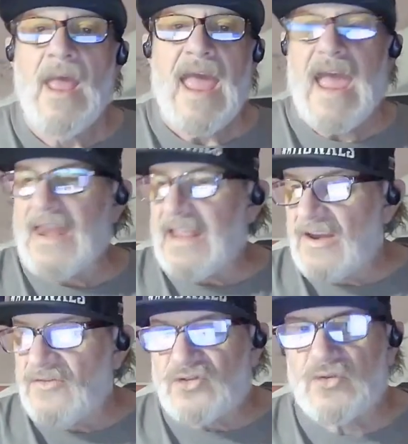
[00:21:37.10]
and
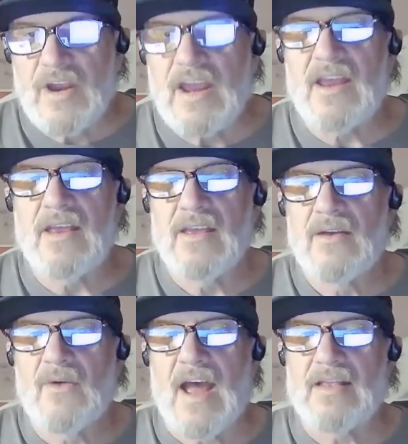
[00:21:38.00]
intrigue,
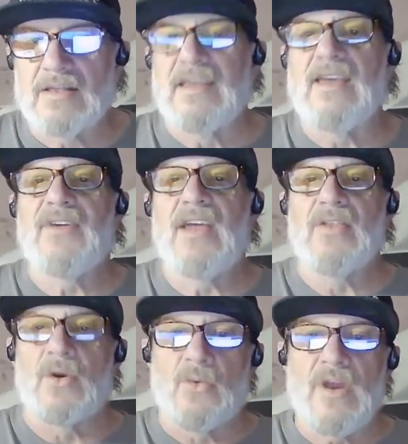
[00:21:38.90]
right? Leaving
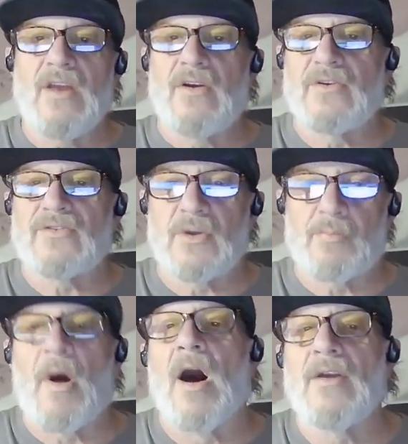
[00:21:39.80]
the readers to
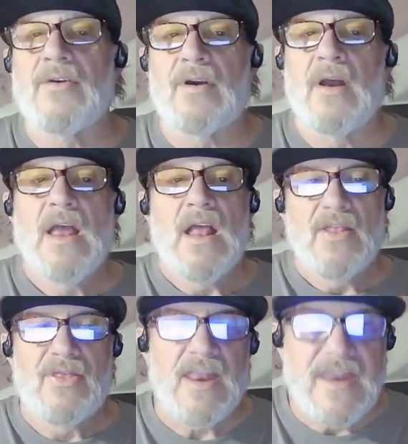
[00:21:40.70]
ponder
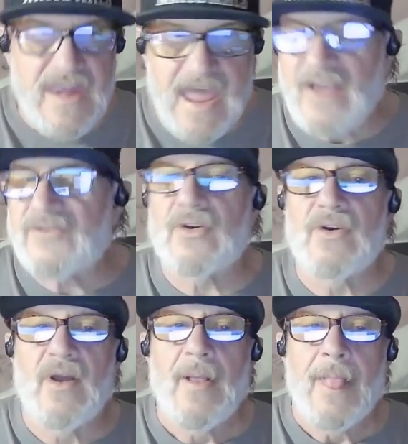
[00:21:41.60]
the
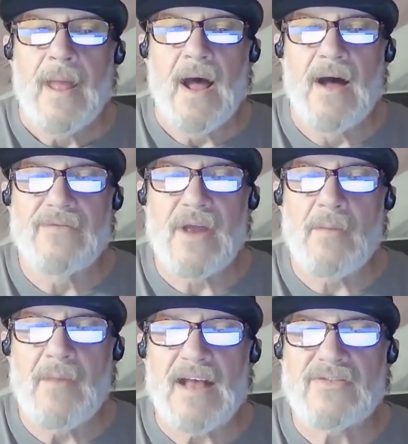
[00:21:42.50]
nature of their
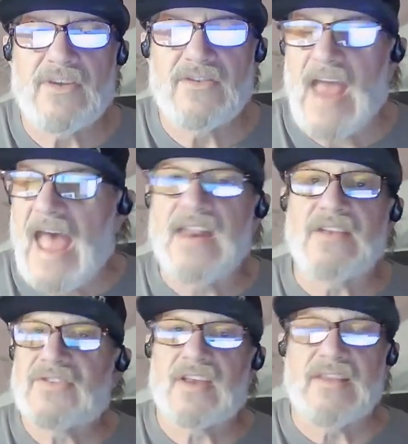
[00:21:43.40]
message and
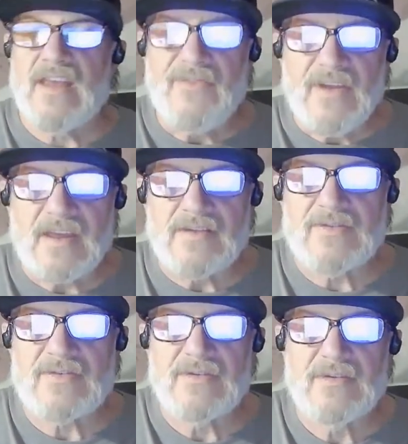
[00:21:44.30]
its
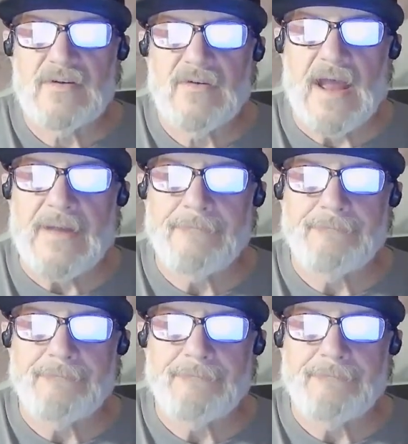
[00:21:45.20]
significance, right?